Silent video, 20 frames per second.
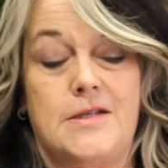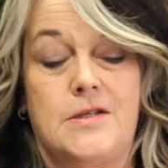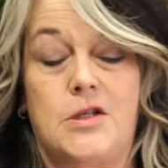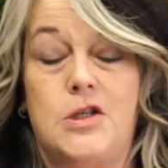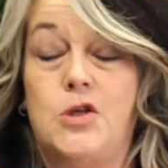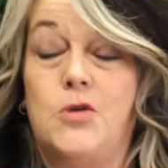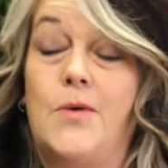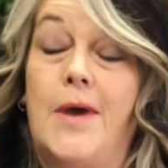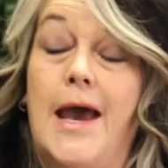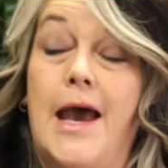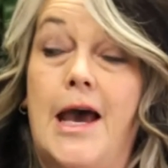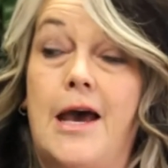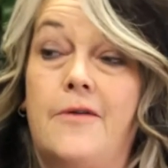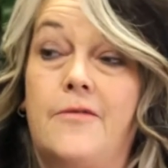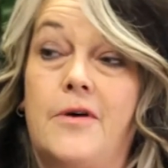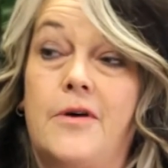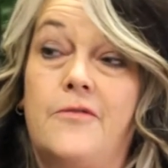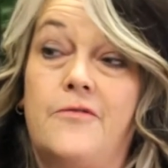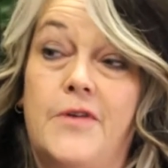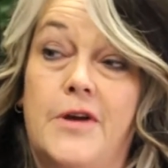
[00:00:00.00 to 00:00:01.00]
You
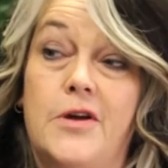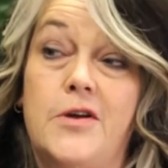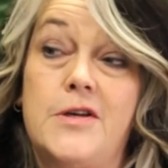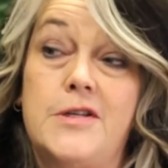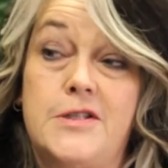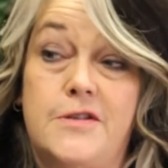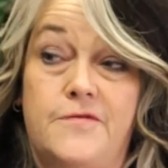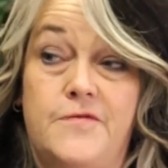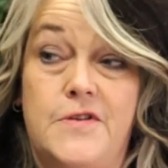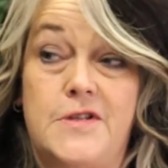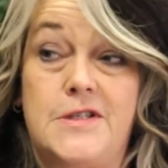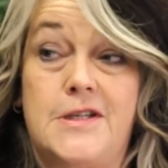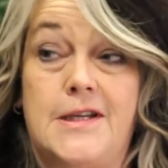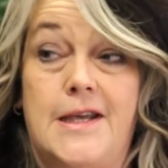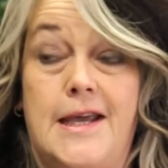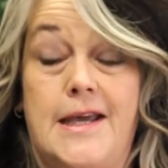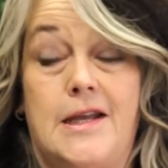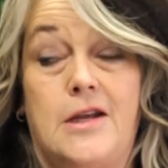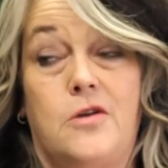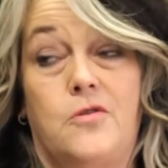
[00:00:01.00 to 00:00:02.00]
have a very
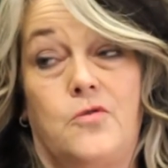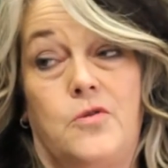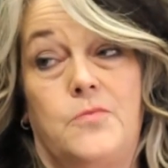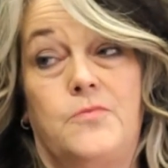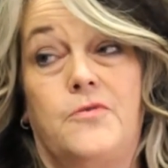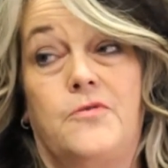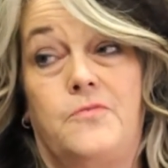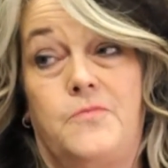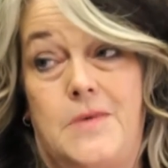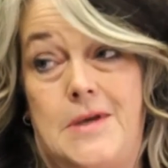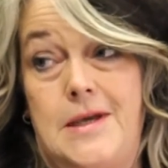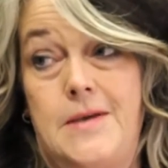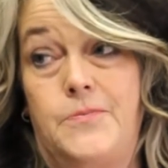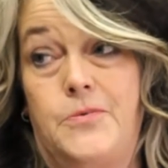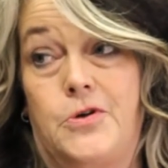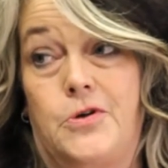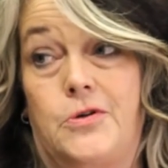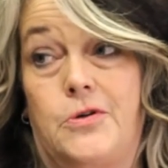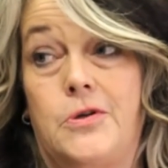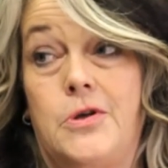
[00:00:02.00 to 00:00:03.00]
sophisticated group of
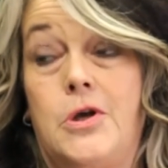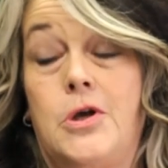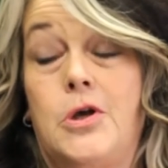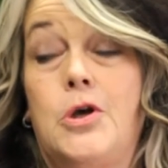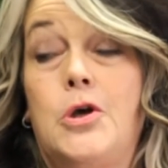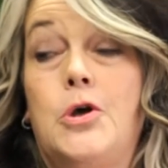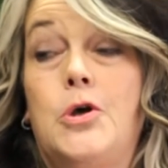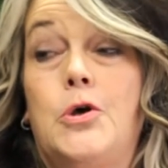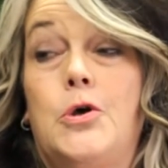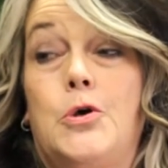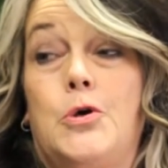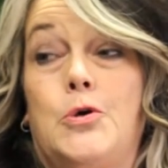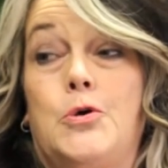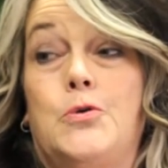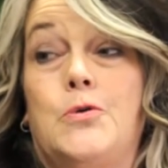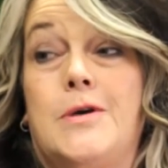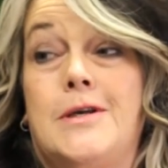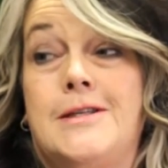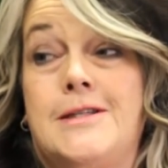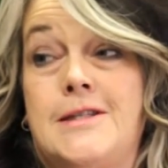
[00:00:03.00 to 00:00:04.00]
people
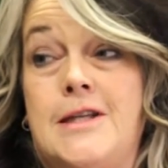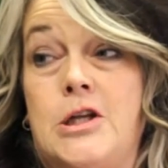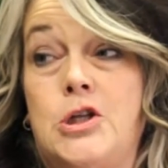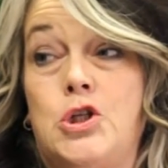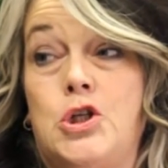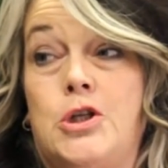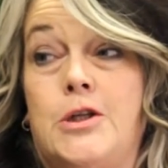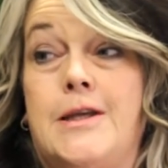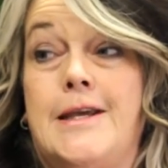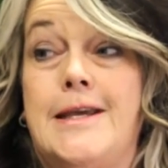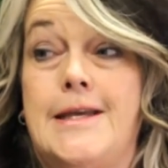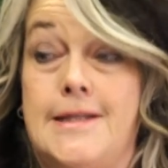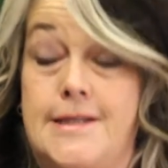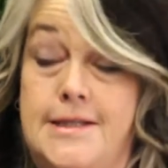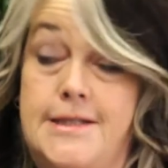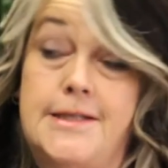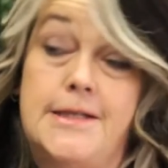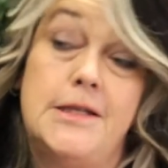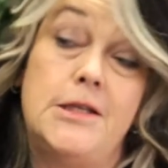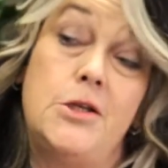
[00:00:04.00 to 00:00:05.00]
who essentially
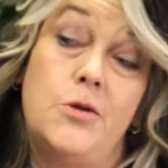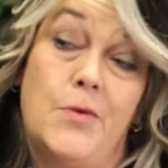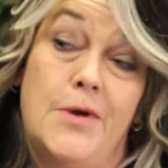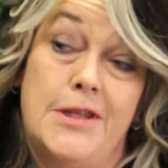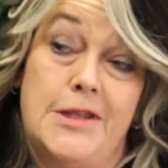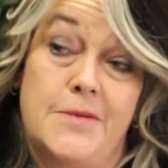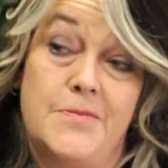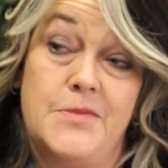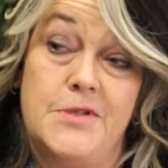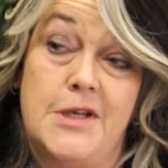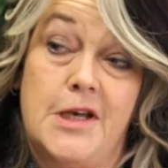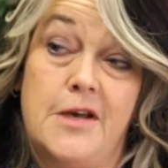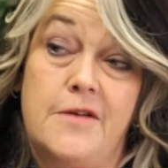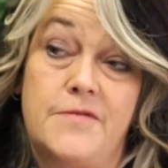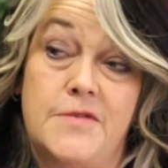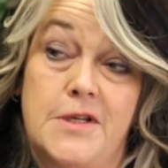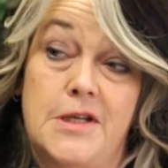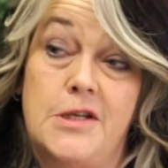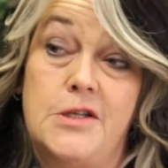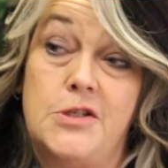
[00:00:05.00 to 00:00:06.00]
insinuate
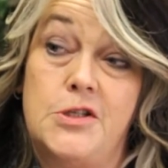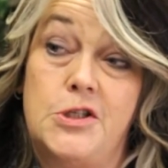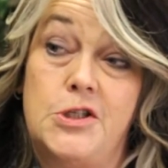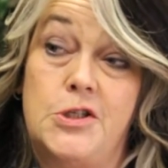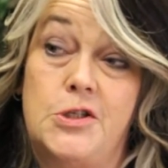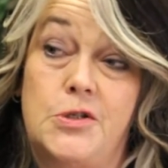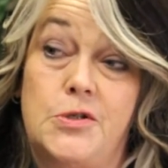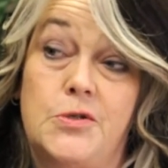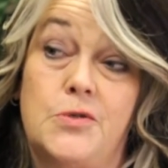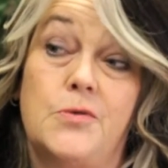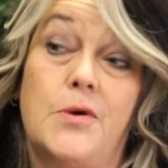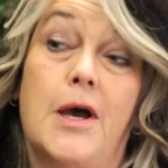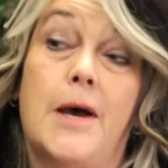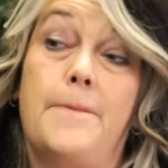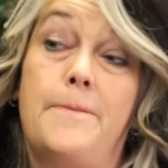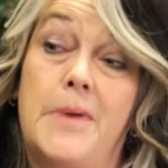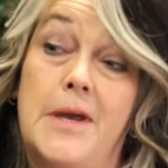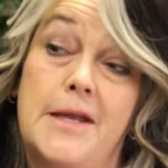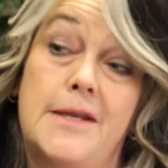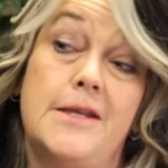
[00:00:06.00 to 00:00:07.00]
themselves into a
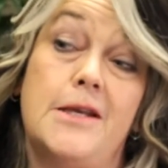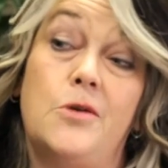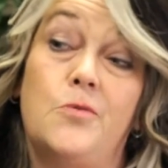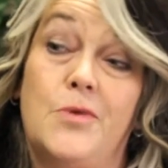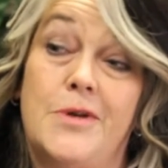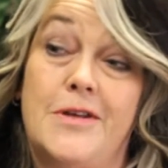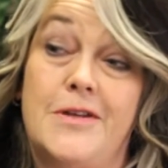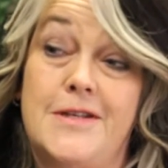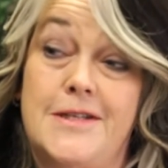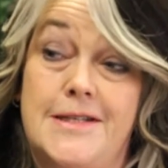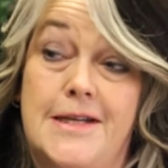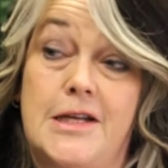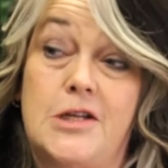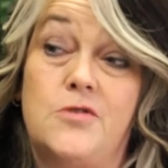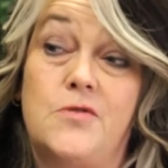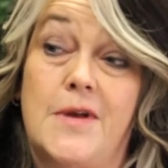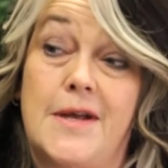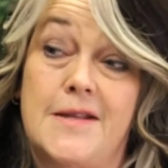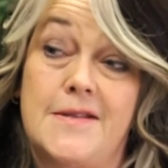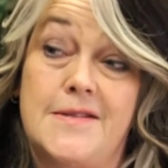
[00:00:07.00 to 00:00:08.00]
pending real estate
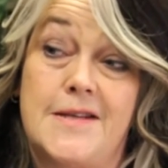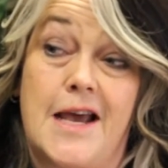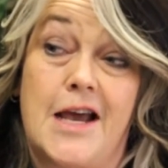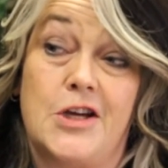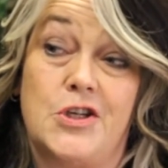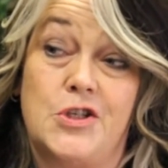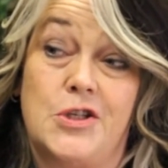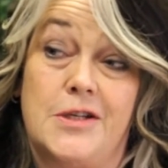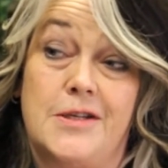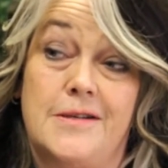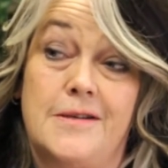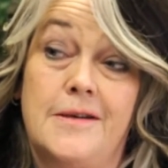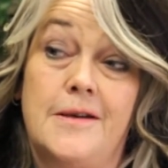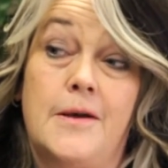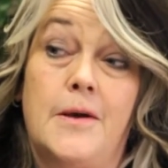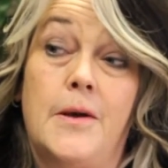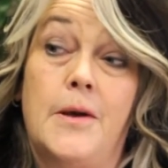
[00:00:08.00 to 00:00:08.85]
transaction,